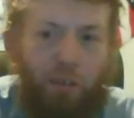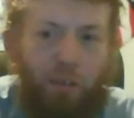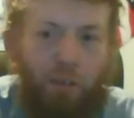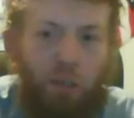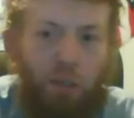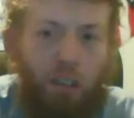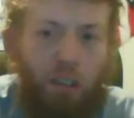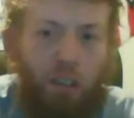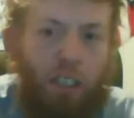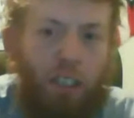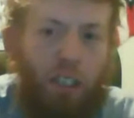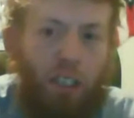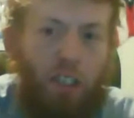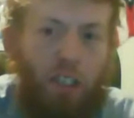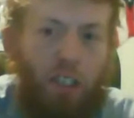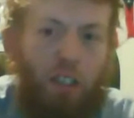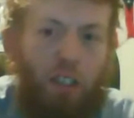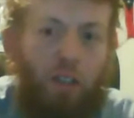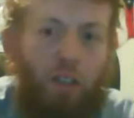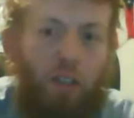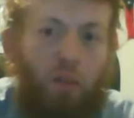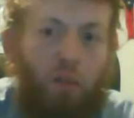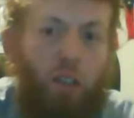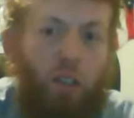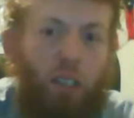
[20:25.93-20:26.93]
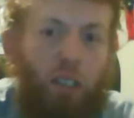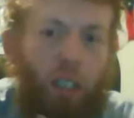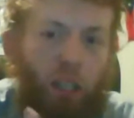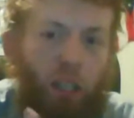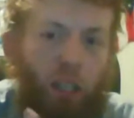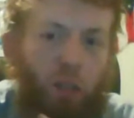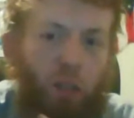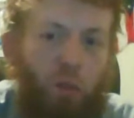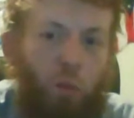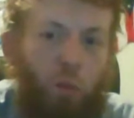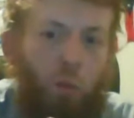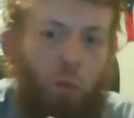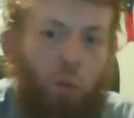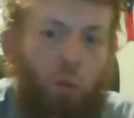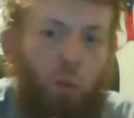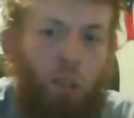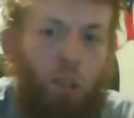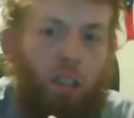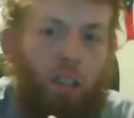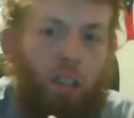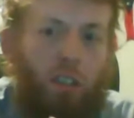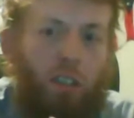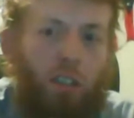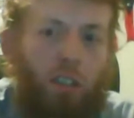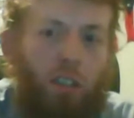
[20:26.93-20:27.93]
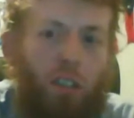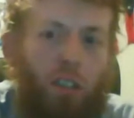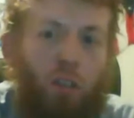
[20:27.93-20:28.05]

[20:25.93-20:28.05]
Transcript: Was it, was it as one?